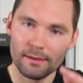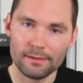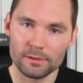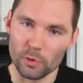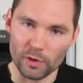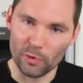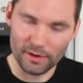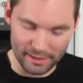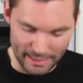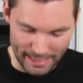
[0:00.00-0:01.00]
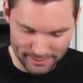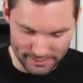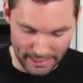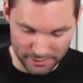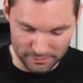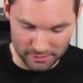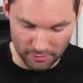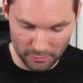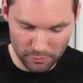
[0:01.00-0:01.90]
So we're going to the next sections, all right?